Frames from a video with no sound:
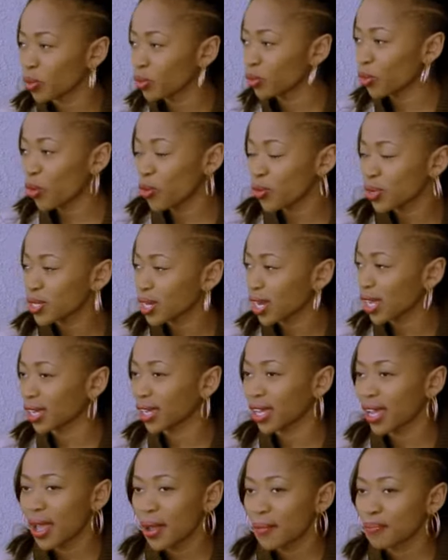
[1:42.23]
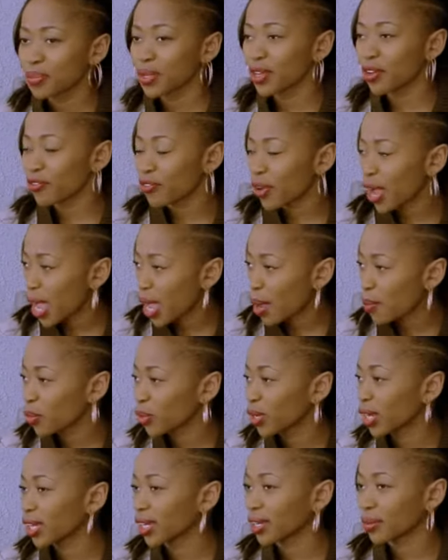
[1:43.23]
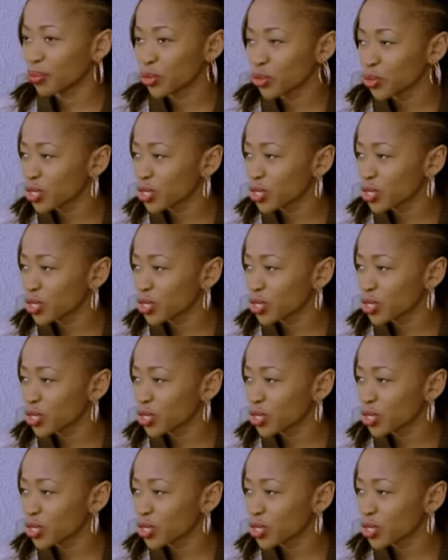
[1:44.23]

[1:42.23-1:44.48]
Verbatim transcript: We'd always like be a vibe or like yeah.